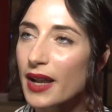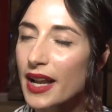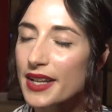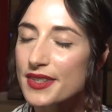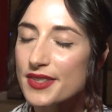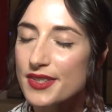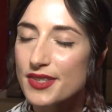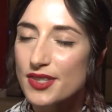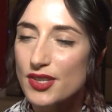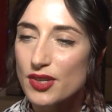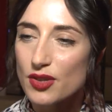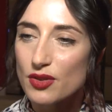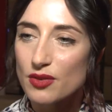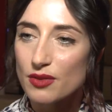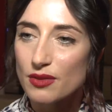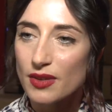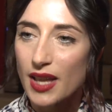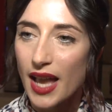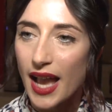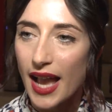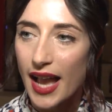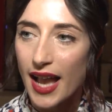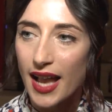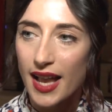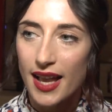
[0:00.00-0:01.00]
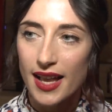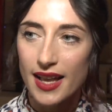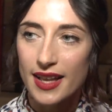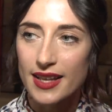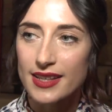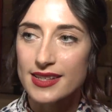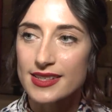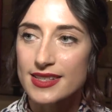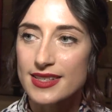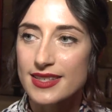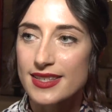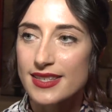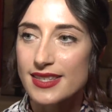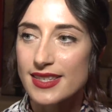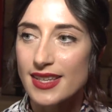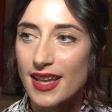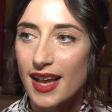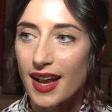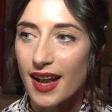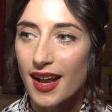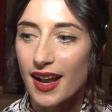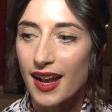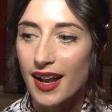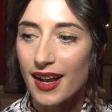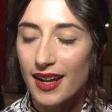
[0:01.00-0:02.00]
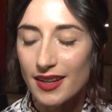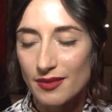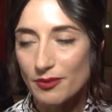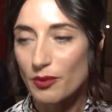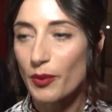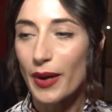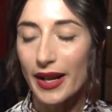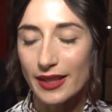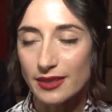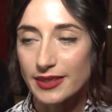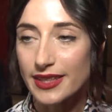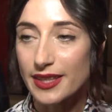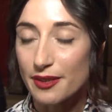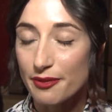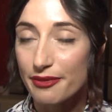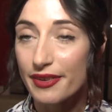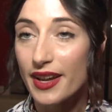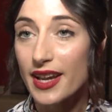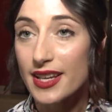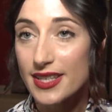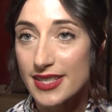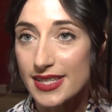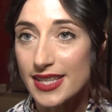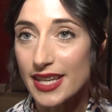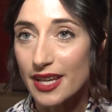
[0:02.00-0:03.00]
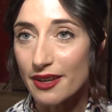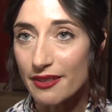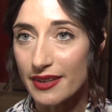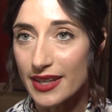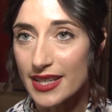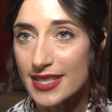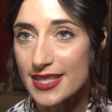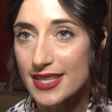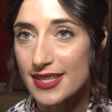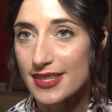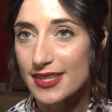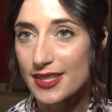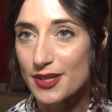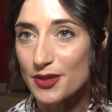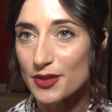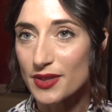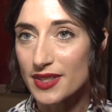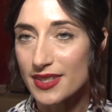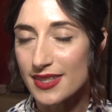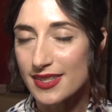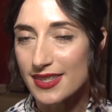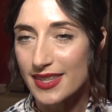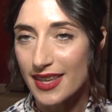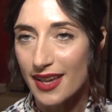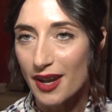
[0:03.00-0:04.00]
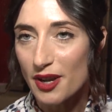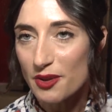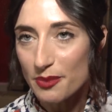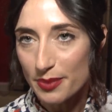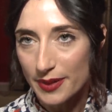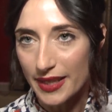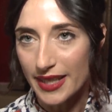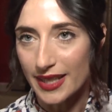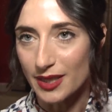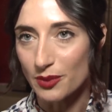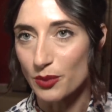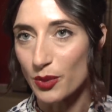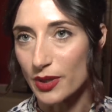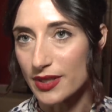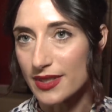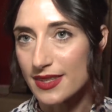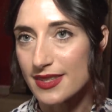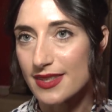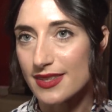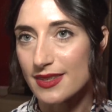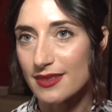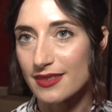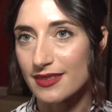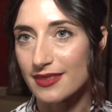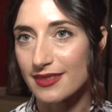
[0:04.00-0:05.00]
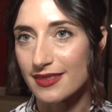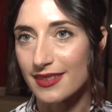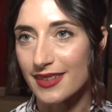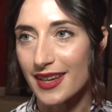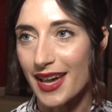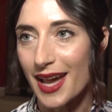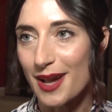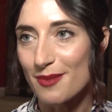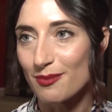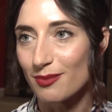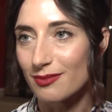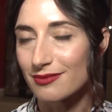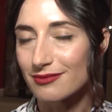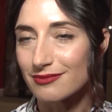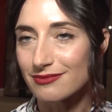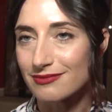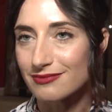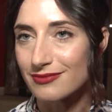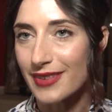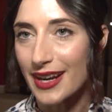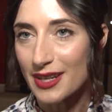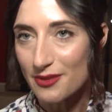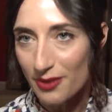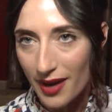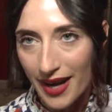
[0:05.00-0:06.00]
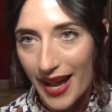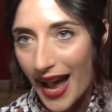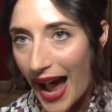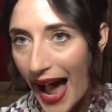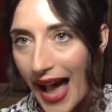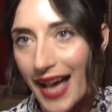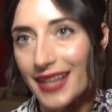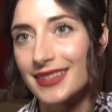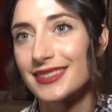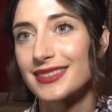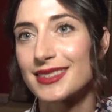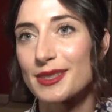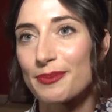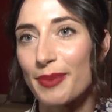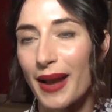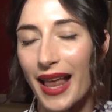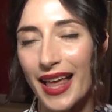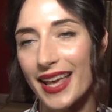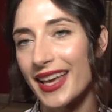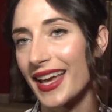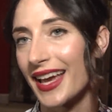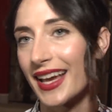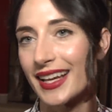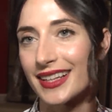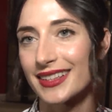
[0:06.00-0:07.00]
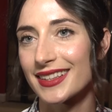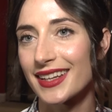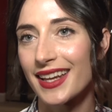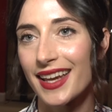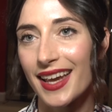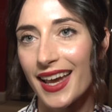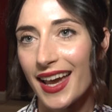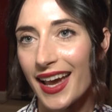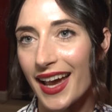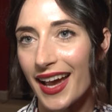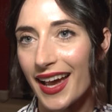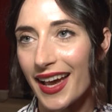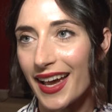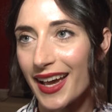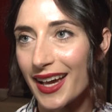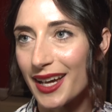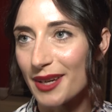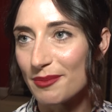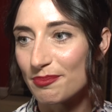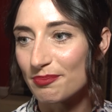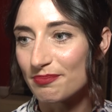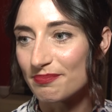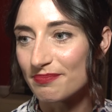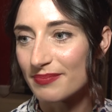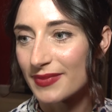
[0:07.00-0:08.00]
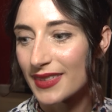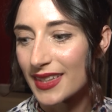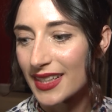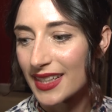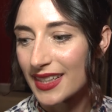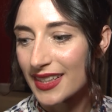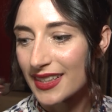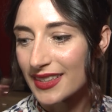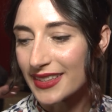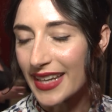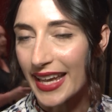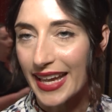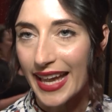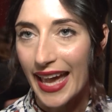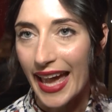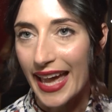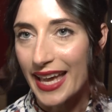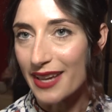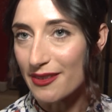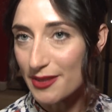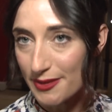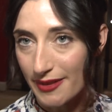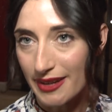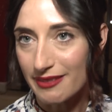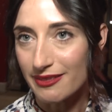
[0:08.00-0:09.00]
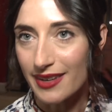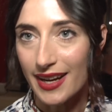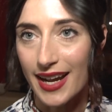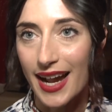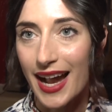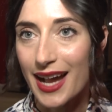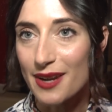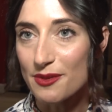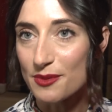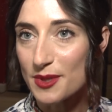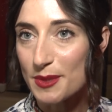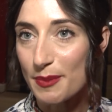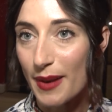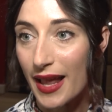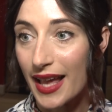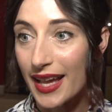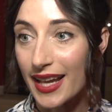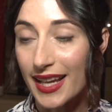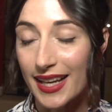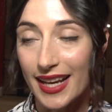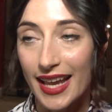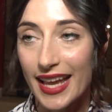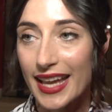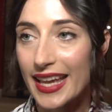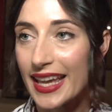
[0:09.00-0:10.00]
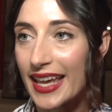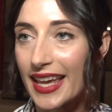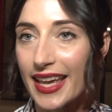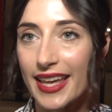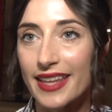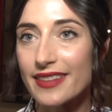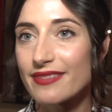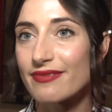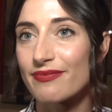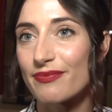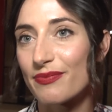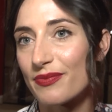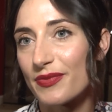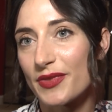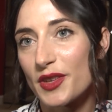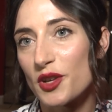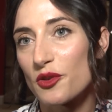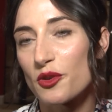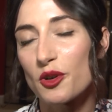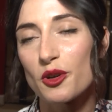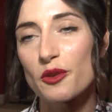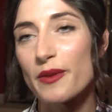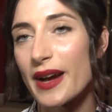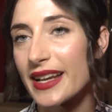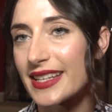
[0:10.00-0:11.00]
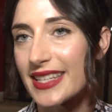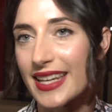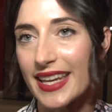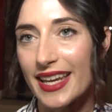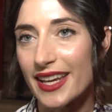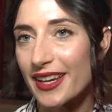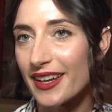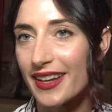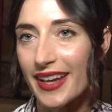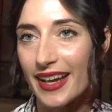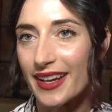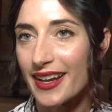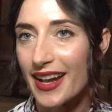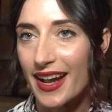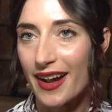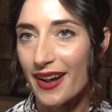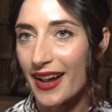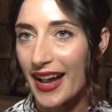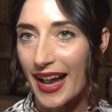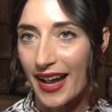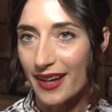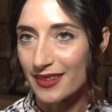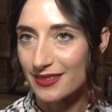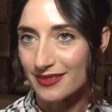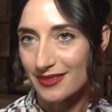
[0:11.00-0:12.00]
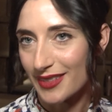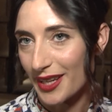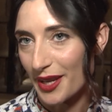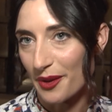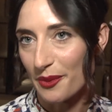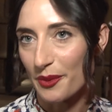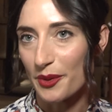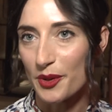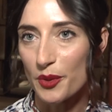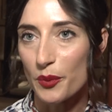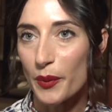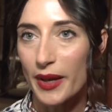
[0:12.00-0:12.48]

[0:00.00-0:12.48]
As soon as, well, in the first series, as soon as the opening was Red Right Hand playing, Nick Cave's Red Right Hand was playing, it you're already at, you know, on a